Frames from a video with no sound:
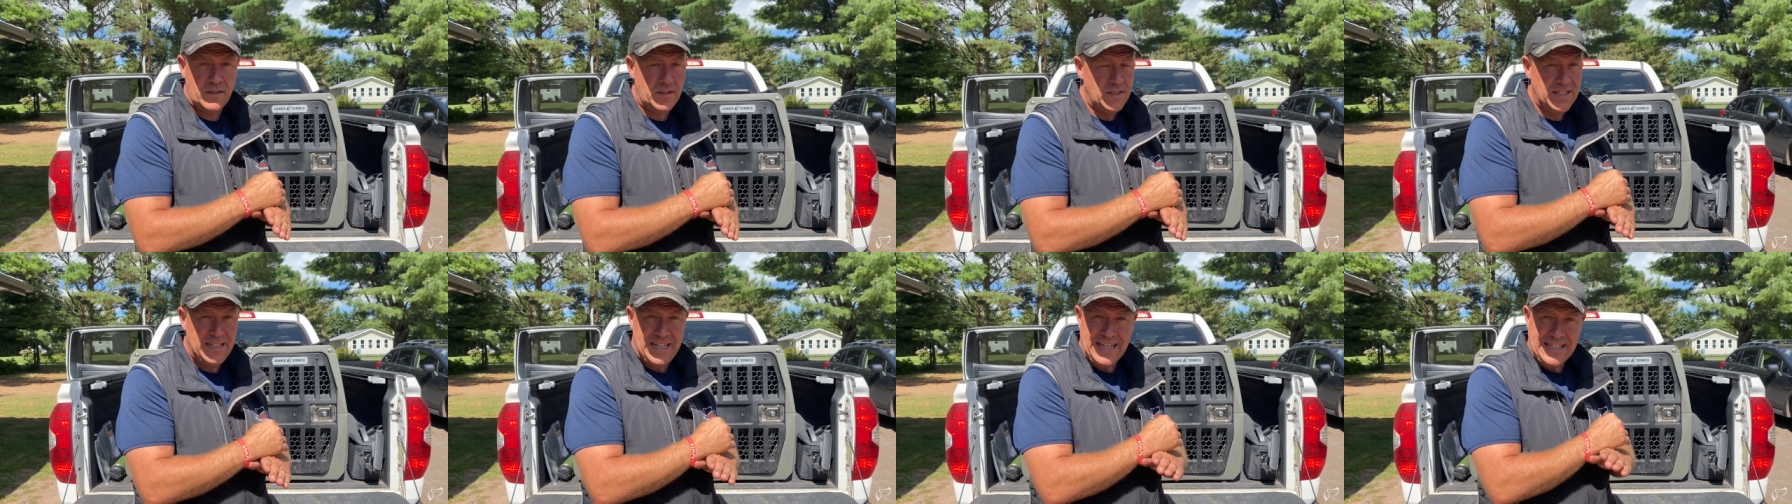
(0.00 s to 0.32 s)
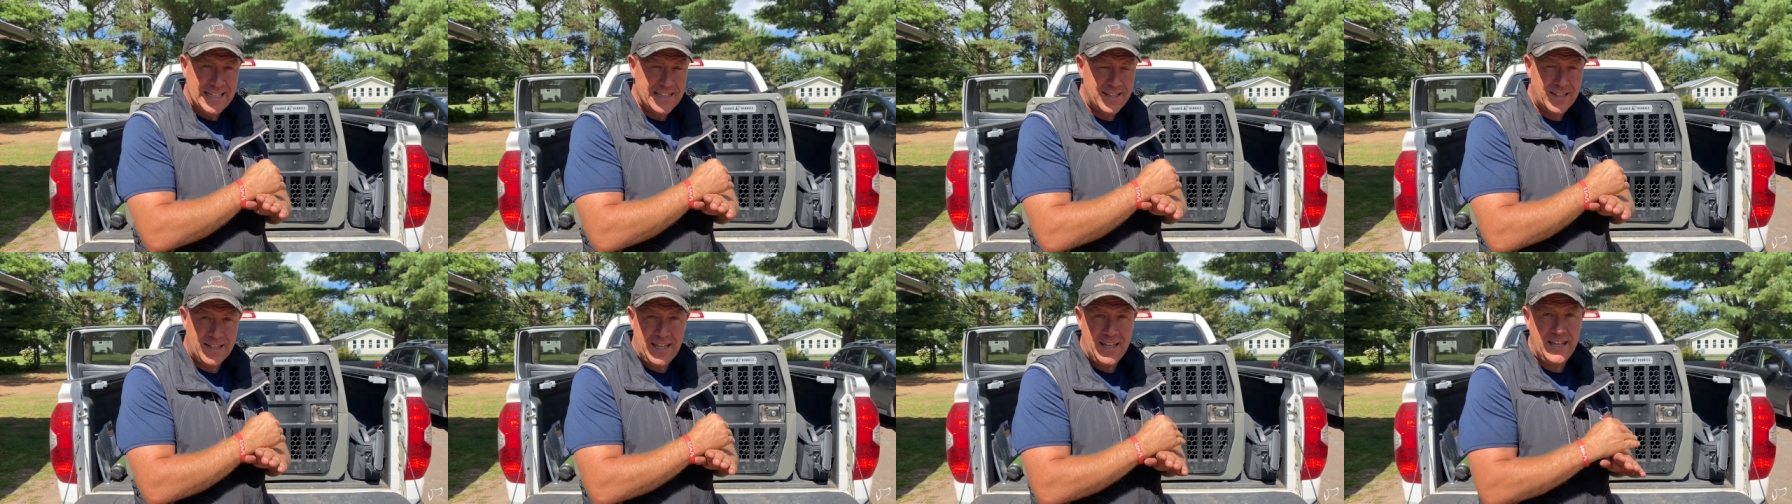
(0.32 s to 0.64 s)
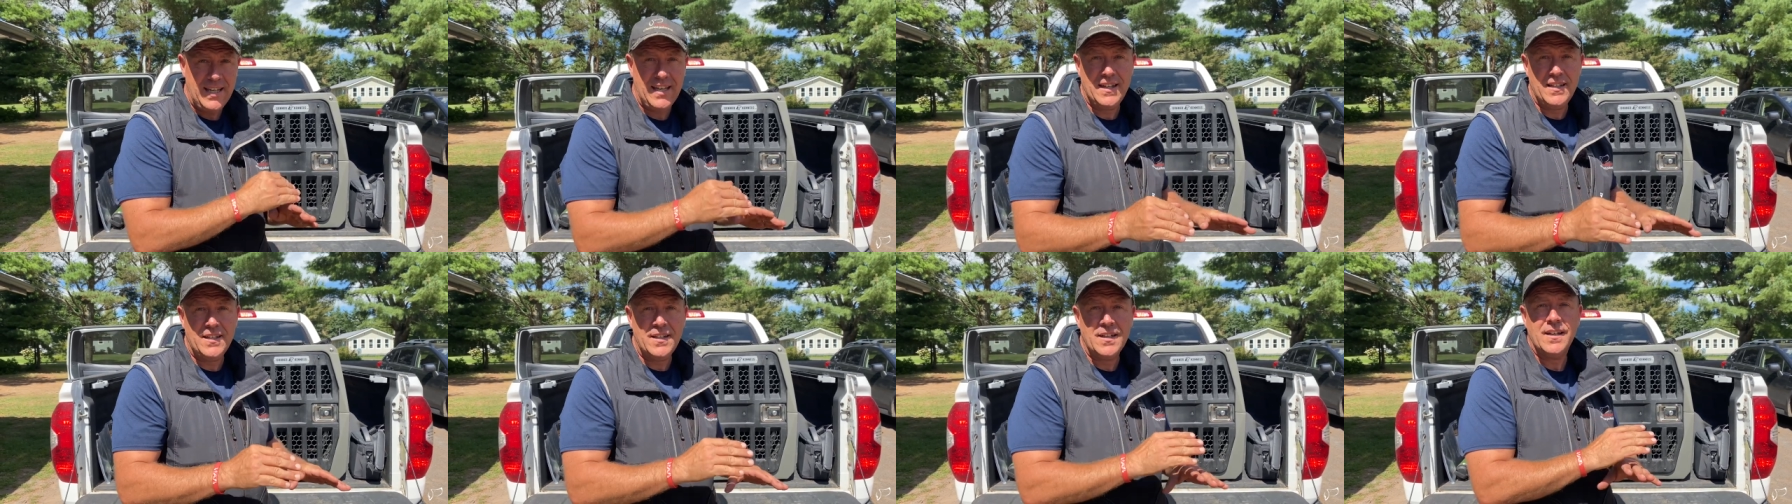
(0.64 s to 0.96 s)
you
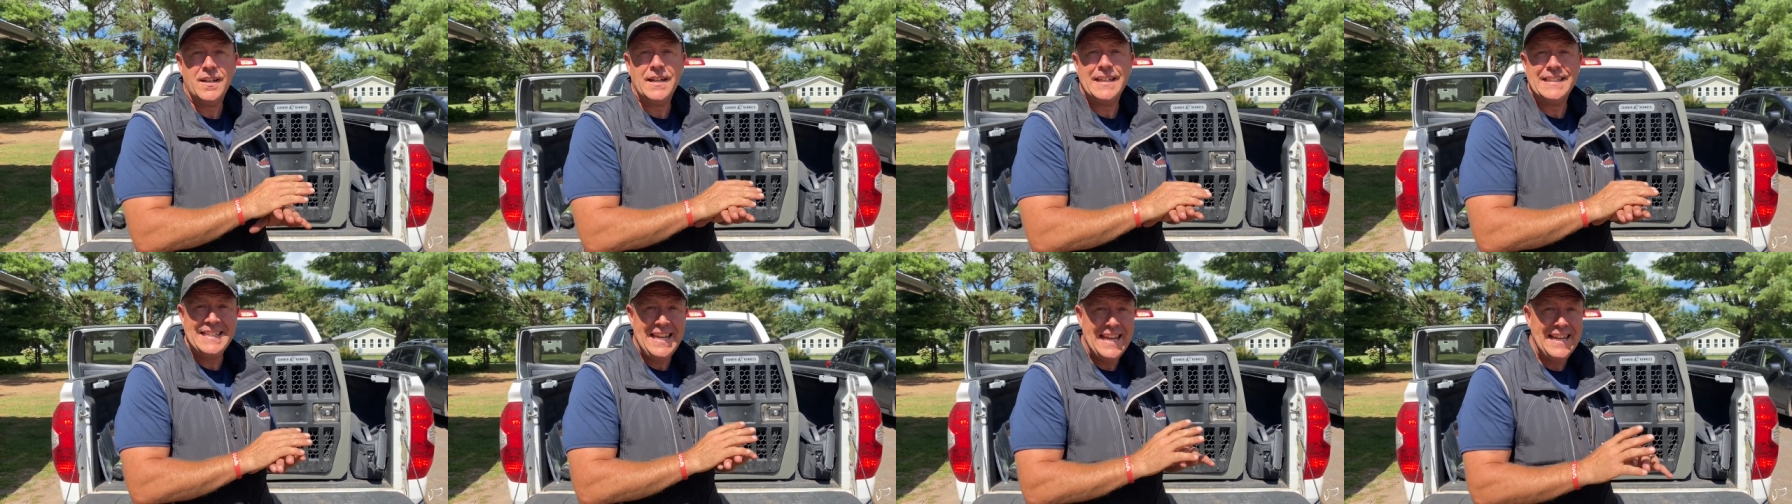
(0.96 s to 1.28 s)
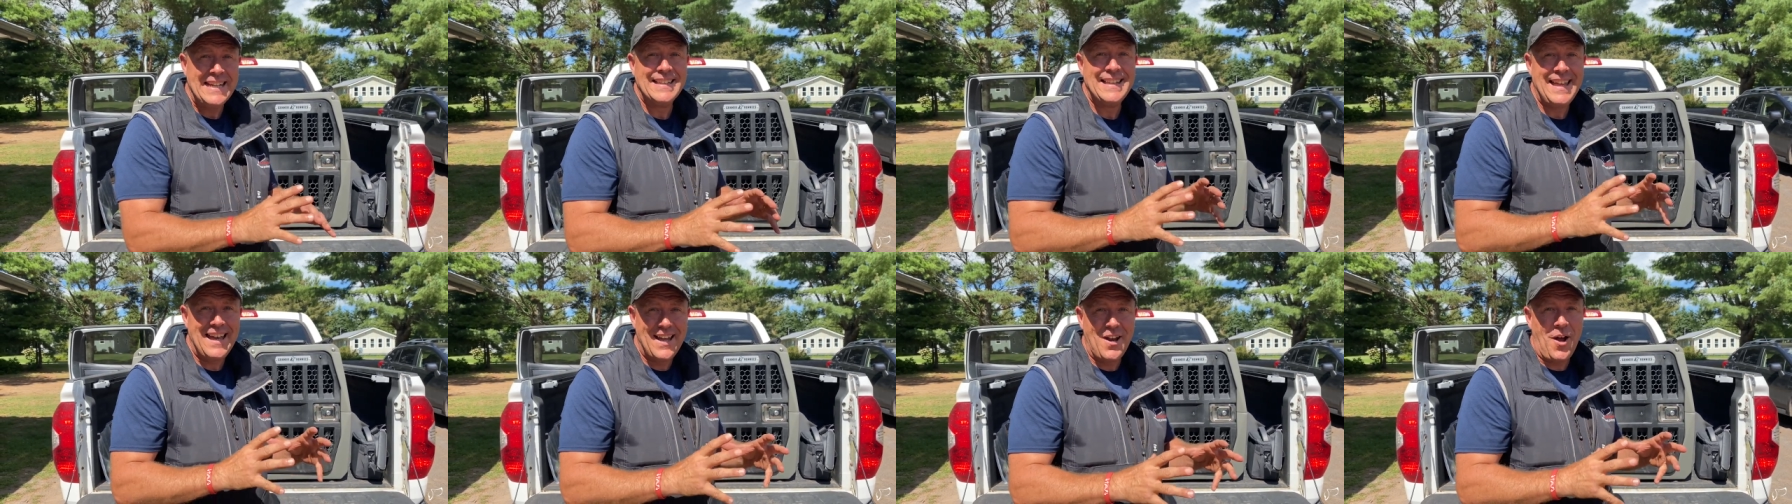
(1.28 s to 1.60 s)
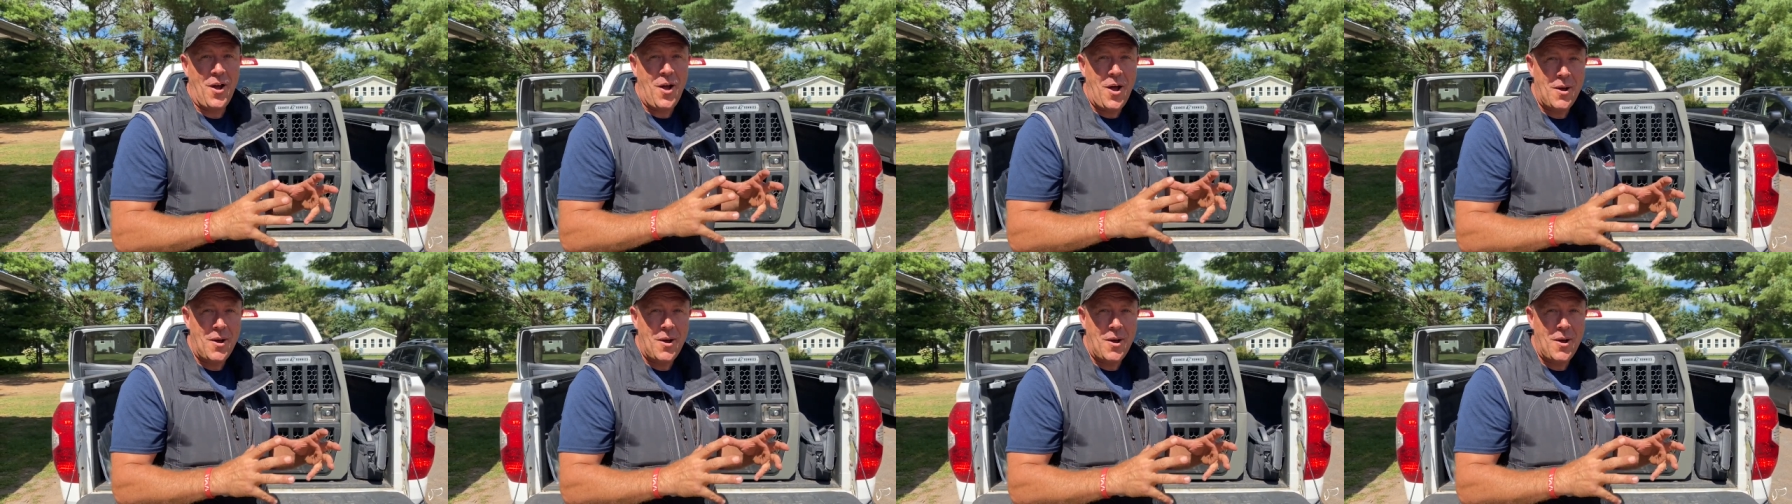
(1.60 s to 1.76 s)
can't. You got to take that